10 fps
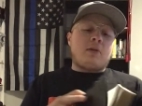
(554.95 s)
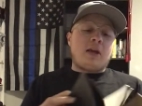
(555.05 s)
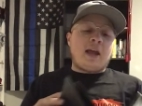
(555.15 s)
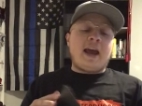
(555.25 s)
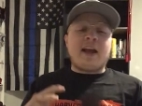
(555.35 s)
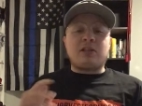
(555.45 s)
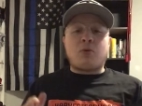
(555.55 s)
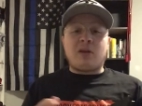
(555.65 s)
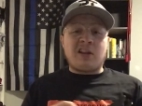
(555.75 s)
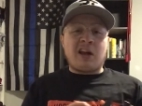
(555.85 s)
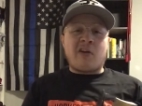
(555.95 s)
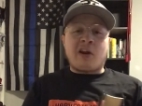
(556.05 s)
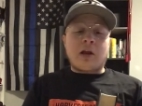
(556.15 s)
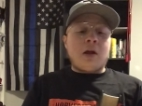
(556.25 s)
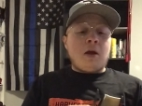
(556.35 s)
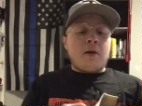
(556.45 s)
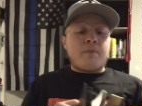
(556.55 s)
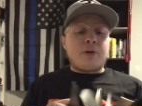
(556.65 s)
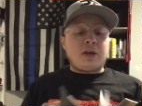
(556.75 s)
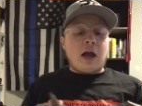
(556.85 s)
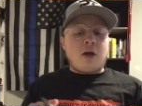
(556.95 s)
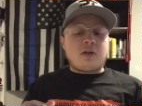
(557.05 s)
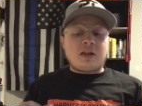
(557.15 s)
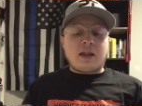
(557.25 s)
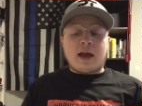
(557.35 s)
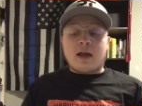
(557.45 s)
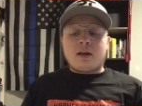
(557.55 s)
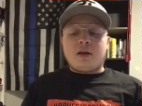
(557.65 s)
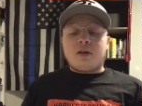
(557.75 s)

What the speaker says: It has the red lettering, but not only that,